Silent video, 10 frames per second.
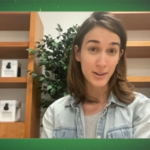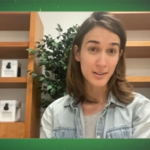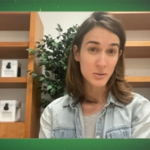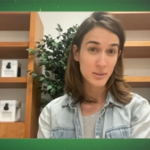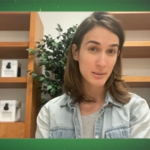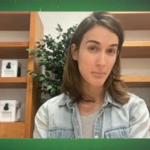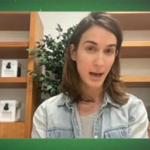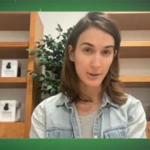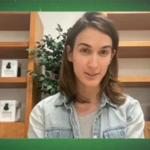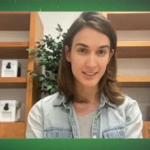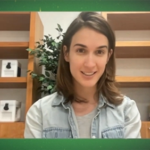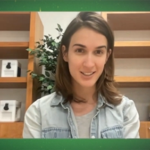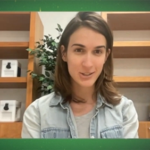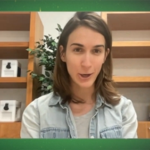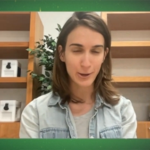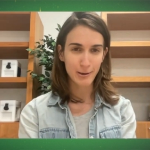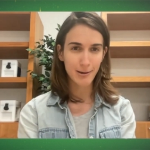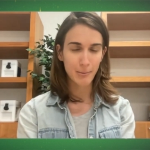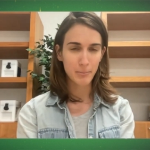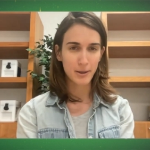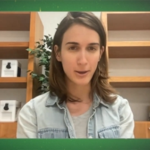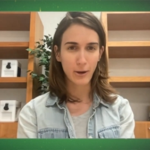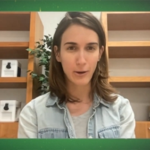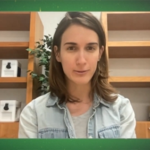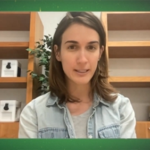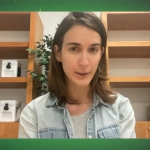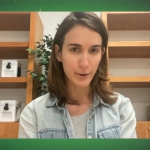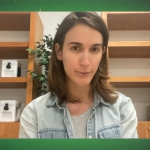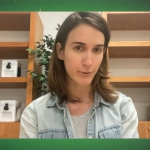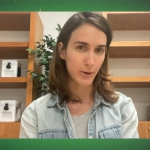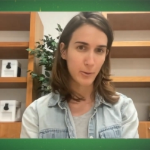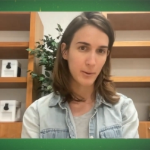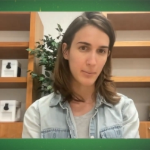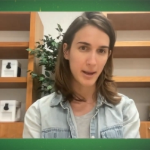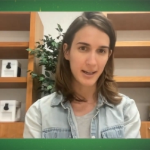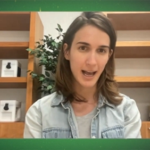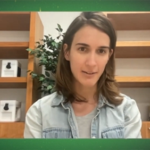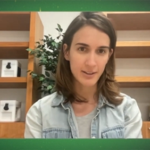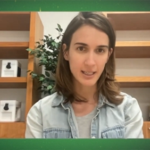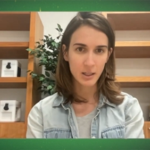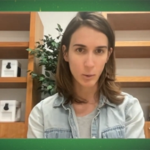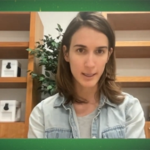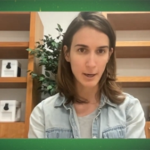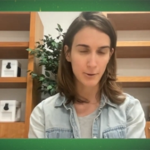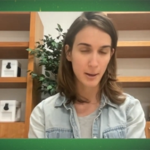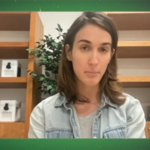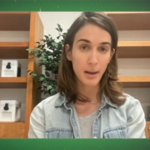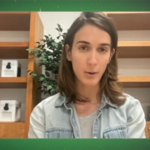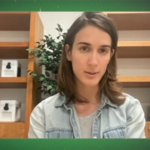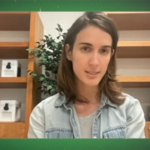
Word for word: to this was in batteries. I started a company called EcoFlow. We made half a kilowatt hour at power